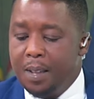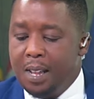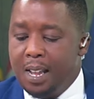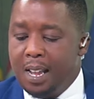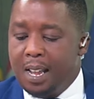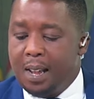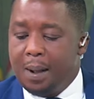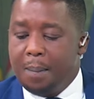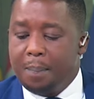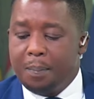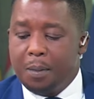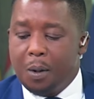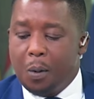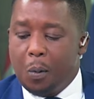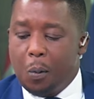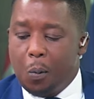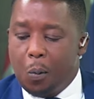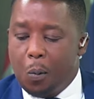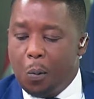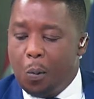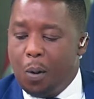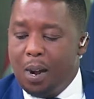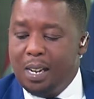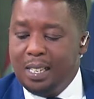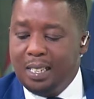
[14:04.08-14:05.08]
Um,
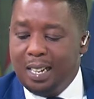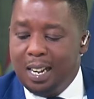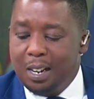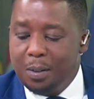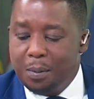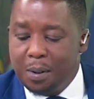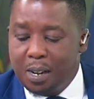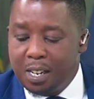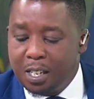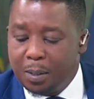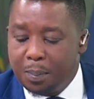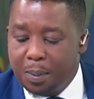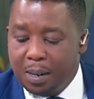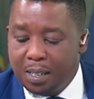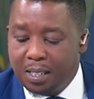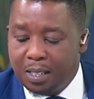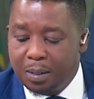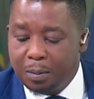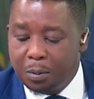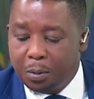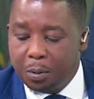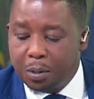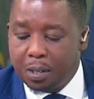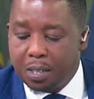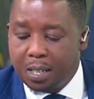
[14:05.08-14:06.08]
what can we expect
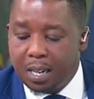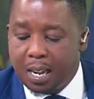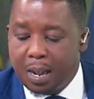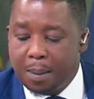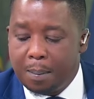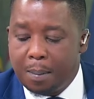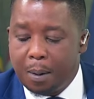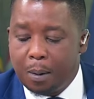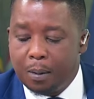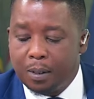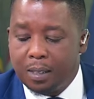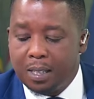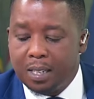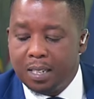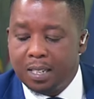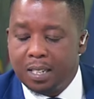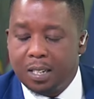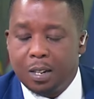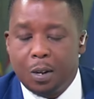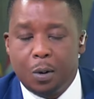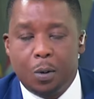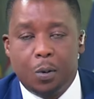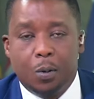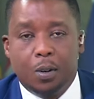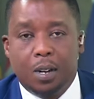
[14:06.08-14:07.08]
him to say about
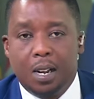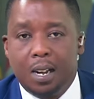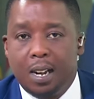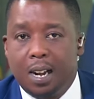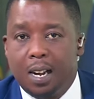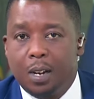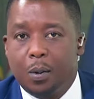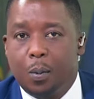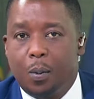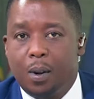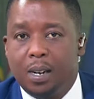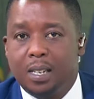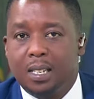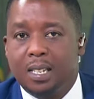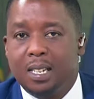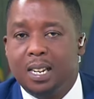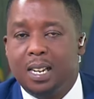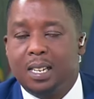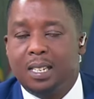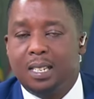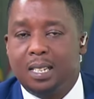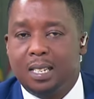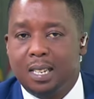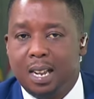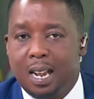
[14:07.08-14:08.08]
this, looking at what he
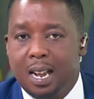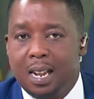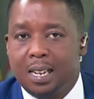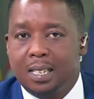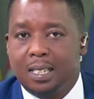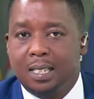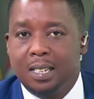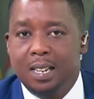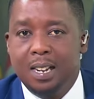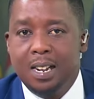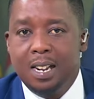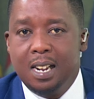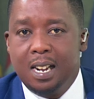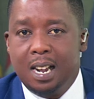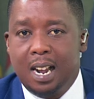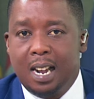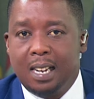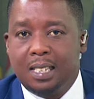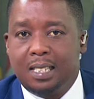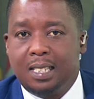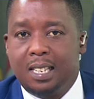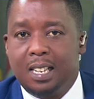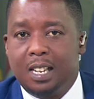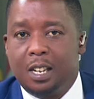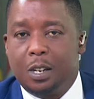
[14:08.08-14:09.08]
had said
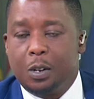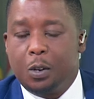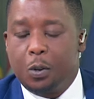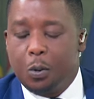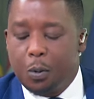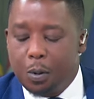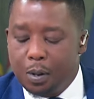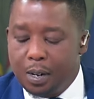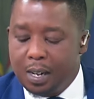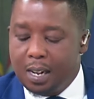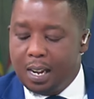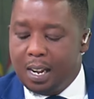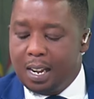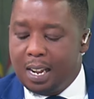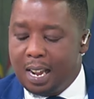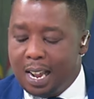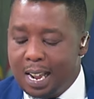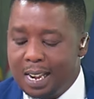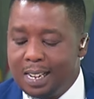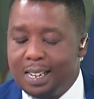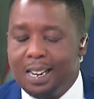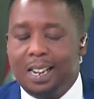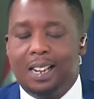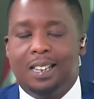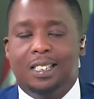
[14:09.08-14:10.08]
at the UN
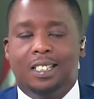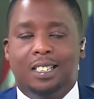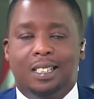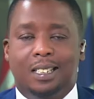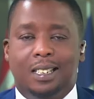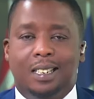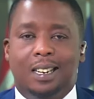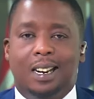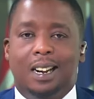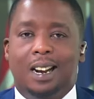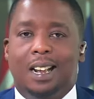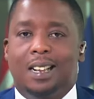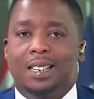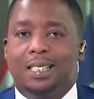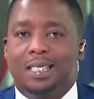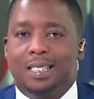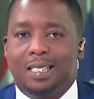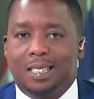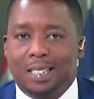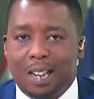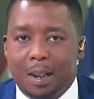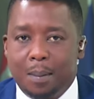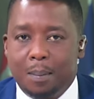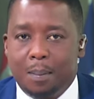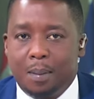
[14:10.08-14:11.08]
General
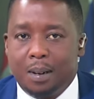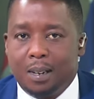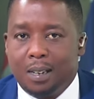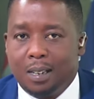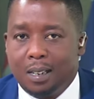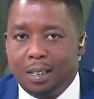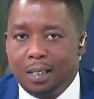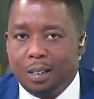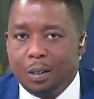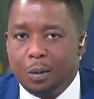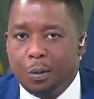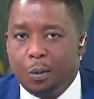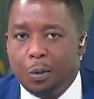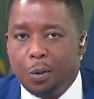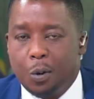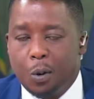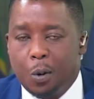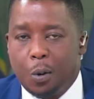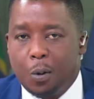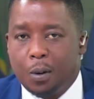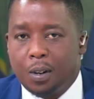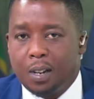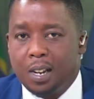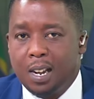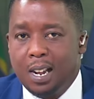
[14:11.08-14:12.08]
Assembly in New
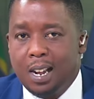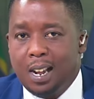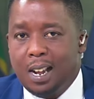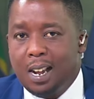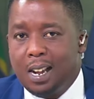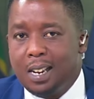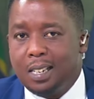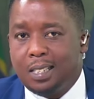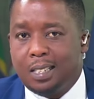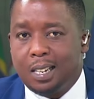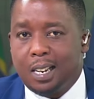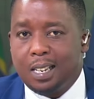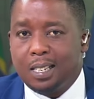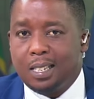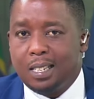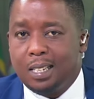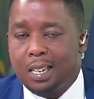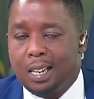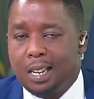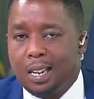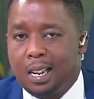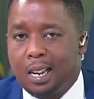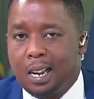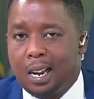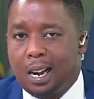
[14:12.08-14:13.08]
York uh,
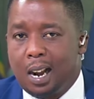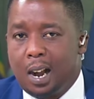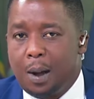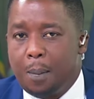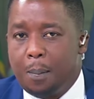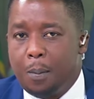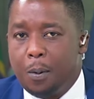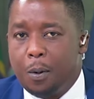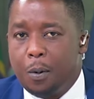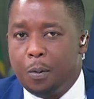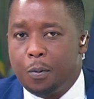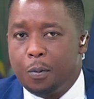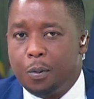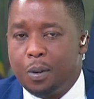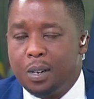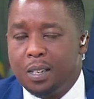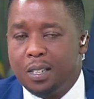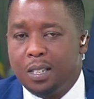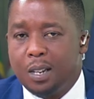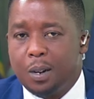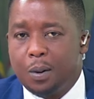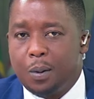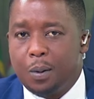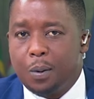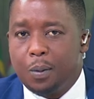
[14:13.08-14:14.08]
just a, a couple of
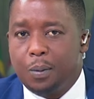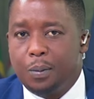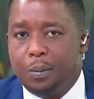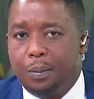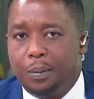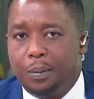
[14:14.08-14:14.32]
weeks ago?